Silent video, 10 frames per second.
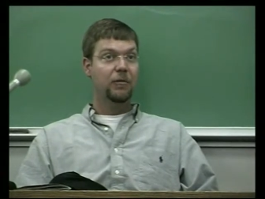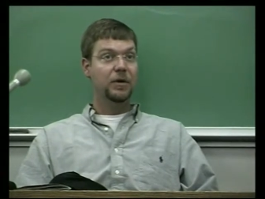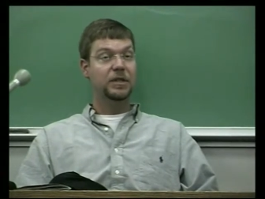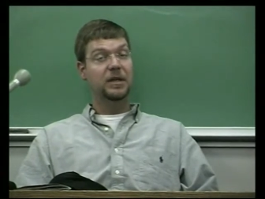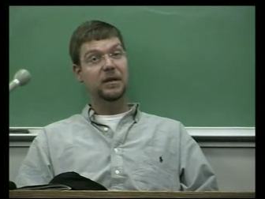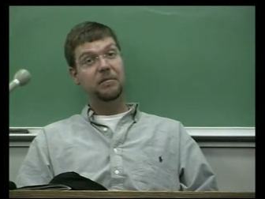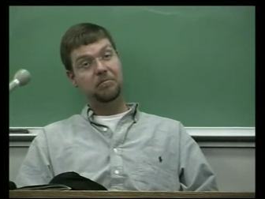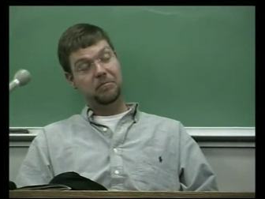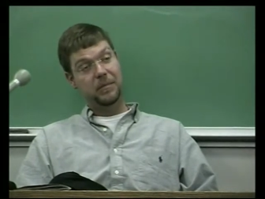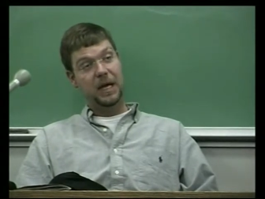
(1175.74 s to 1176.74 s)
which could
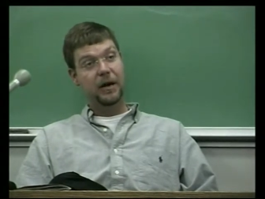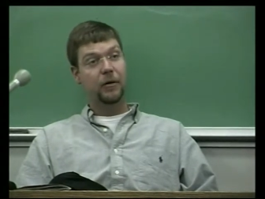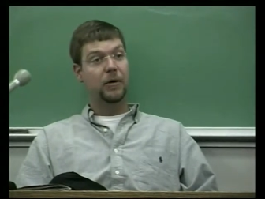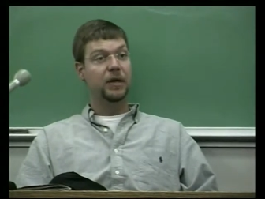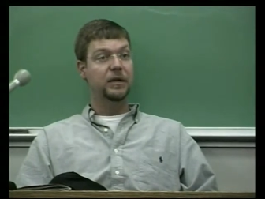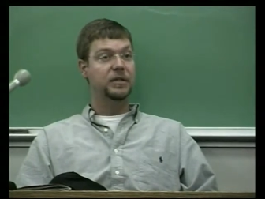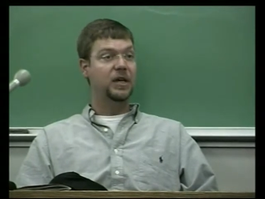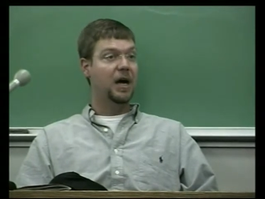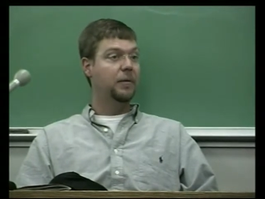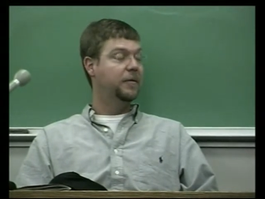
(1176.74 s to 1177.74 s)
net her a good
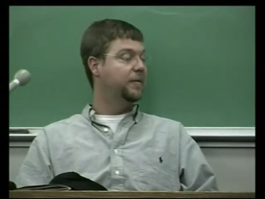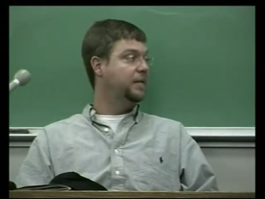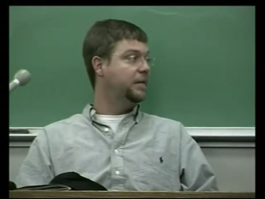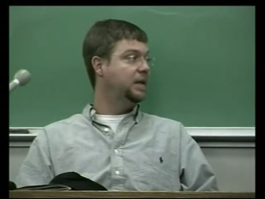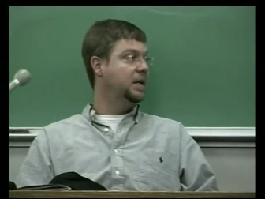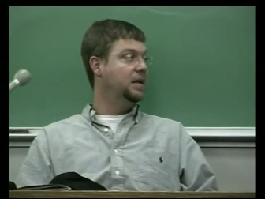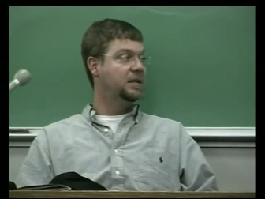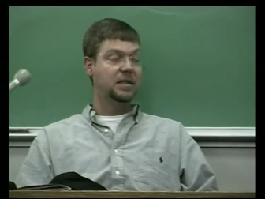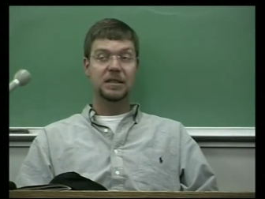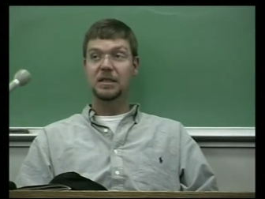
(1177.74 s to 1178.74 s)
job of fifty,
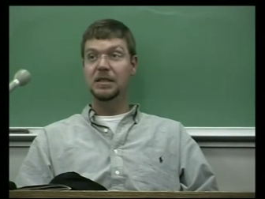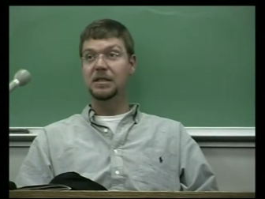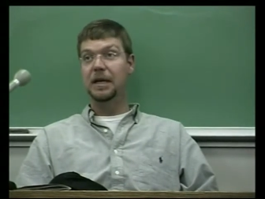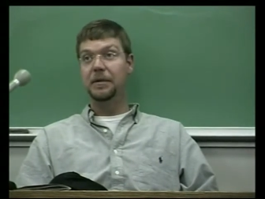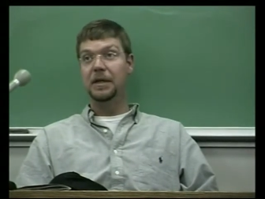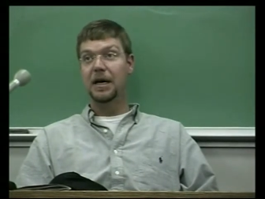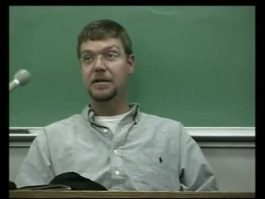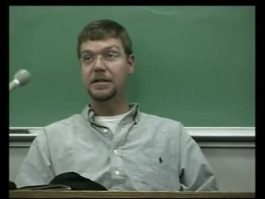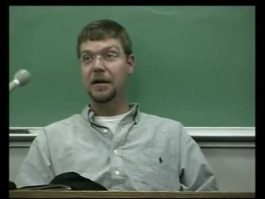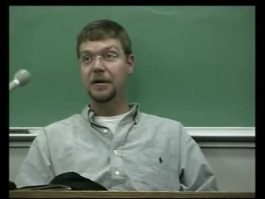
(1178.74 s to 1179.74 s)
sixty, seventy
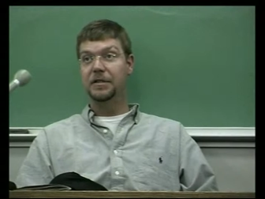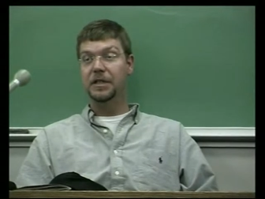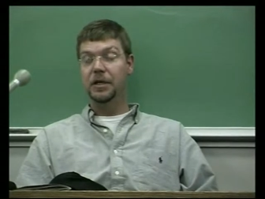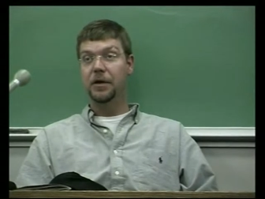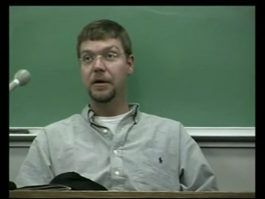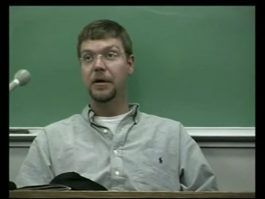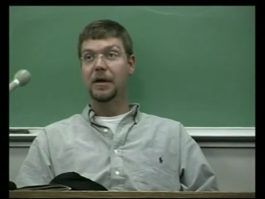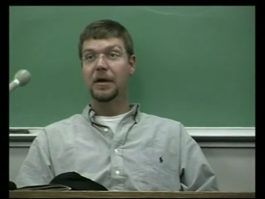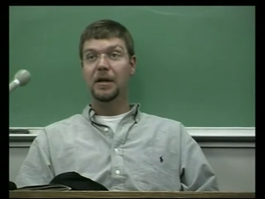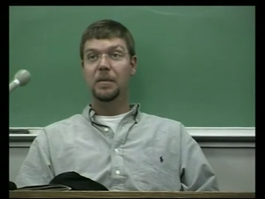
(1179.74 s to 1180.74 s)
thousand dollars a year,
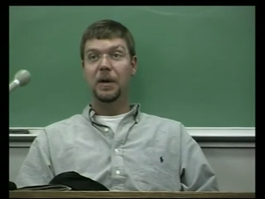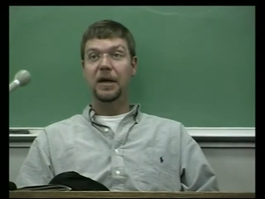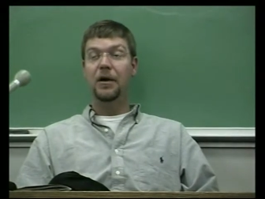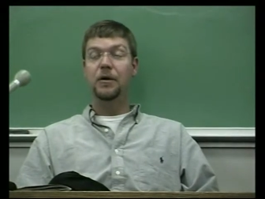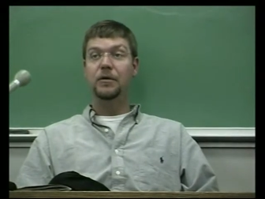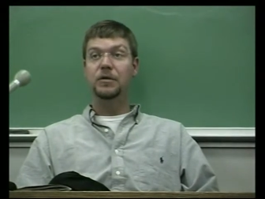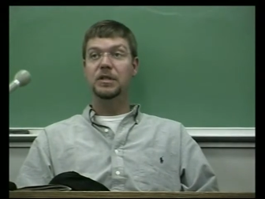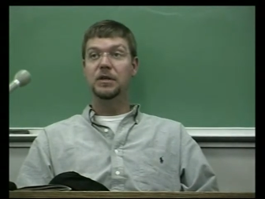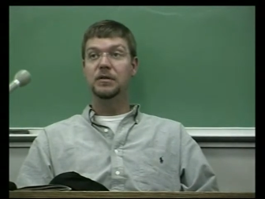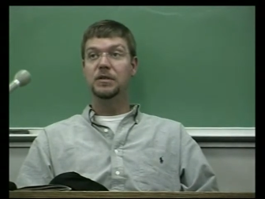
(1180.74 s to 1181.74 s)
depending on who
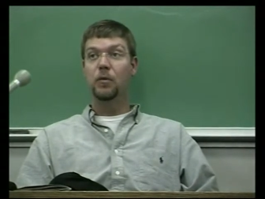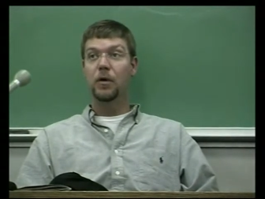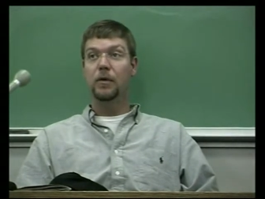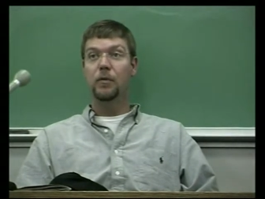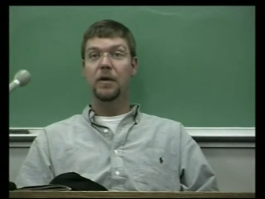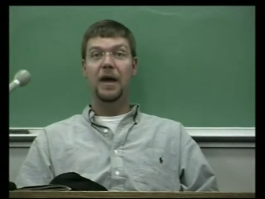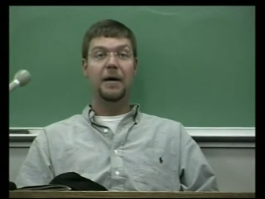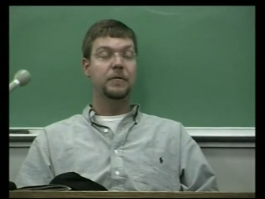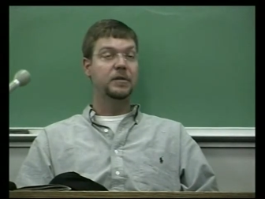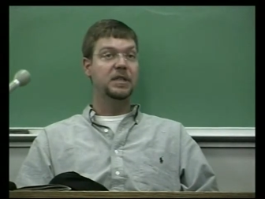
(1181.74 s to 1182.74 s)
she goes to work with
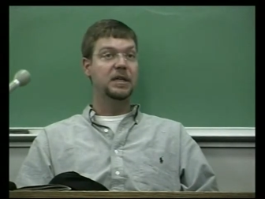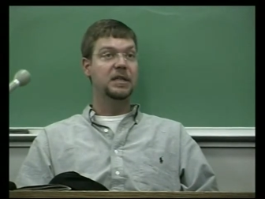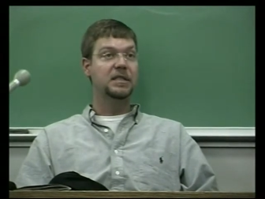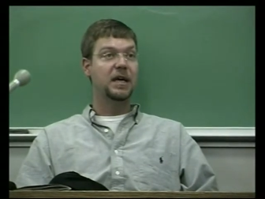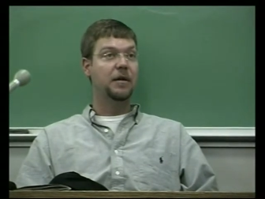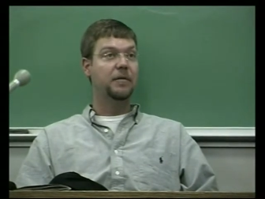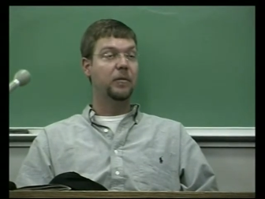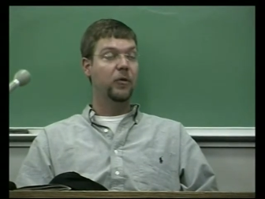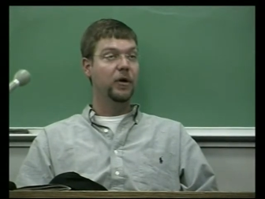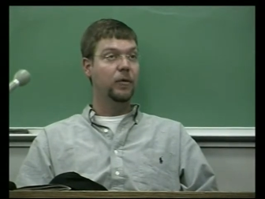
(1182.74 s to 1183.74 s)
after she gets out of
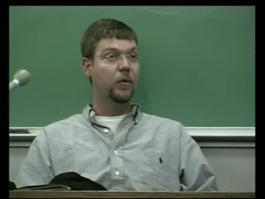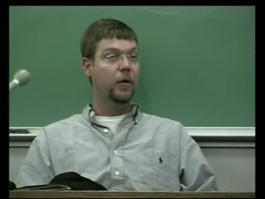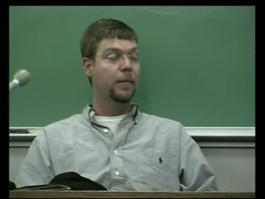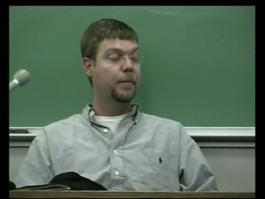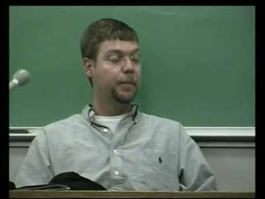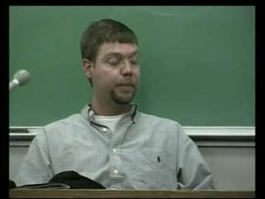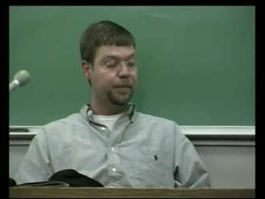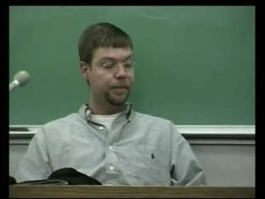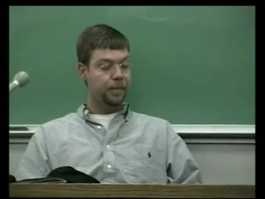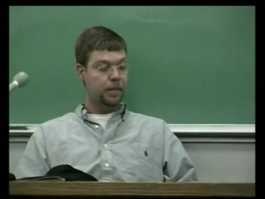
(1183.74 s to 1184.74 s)
the Marine
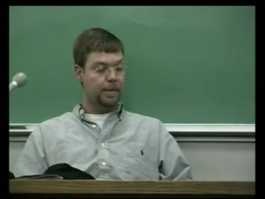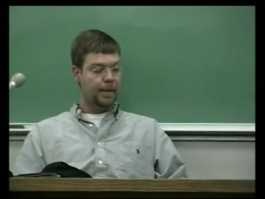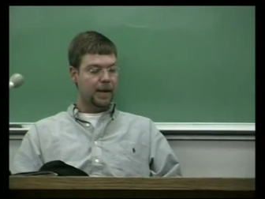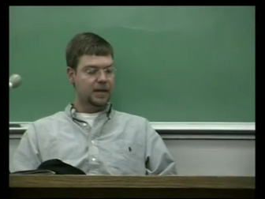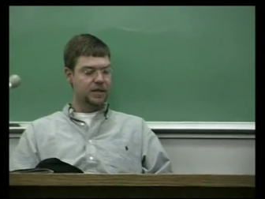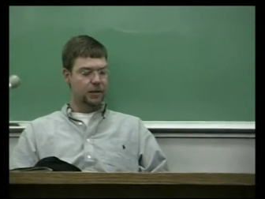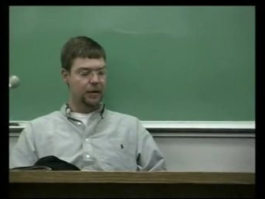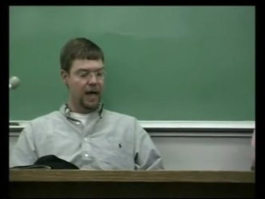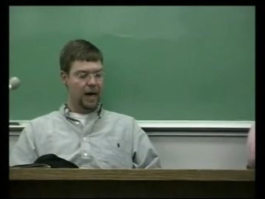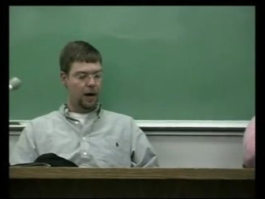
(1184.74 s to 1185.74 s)
Corps. So
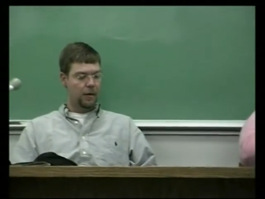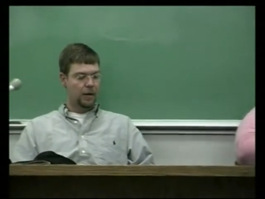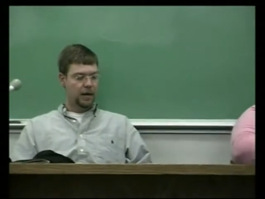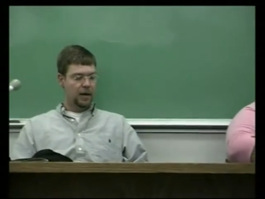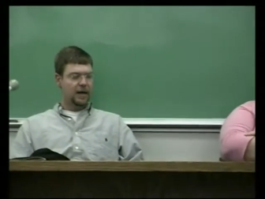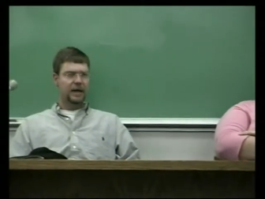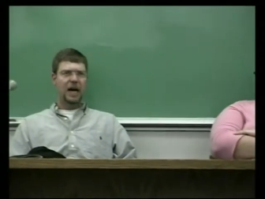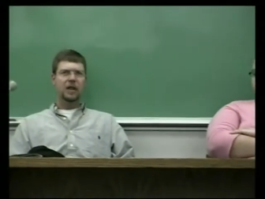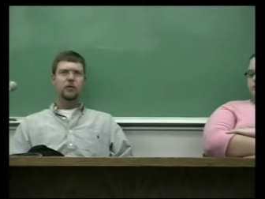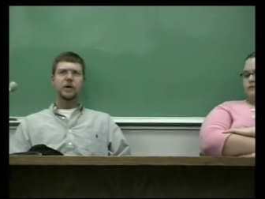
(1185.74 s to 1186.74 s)
now, now that